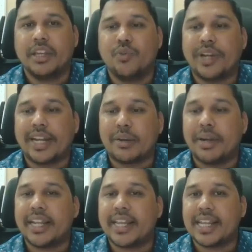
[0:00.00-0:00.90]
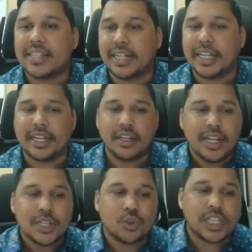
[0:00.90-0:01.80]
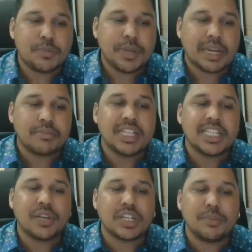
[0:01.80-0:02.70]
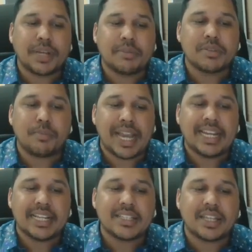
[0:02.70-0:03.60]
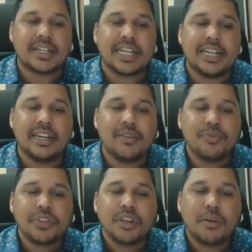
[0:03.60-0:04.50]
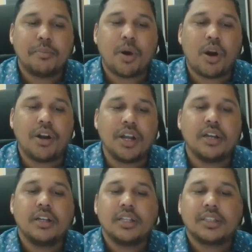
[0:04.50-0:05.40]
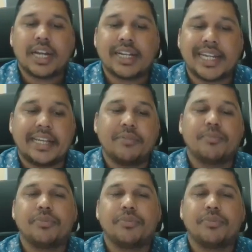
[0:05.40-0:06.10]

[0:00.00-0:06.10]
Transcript: We get remainder here as 13. So, this equation becomes minus 13 mod 30.